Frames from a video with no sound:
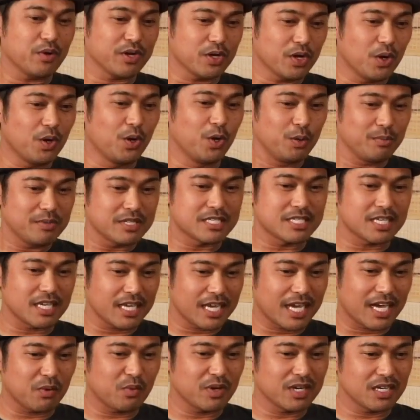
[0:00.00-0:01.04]
That they would go home
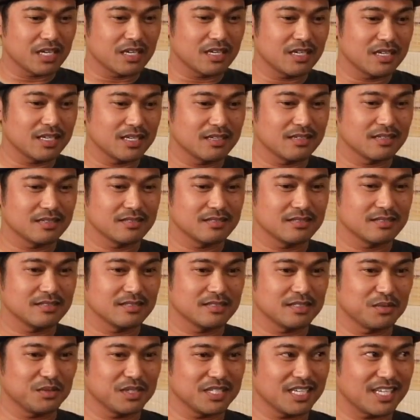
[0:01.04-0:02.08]
and say, yeah, I want
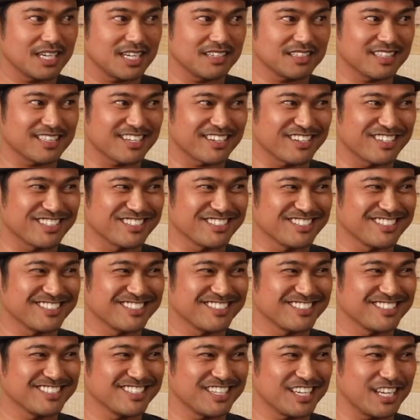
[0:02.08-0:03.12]
to get out there
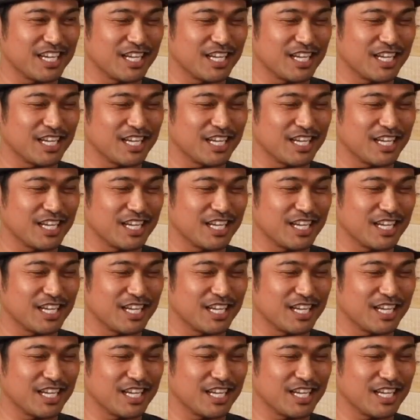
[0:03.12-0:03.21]
and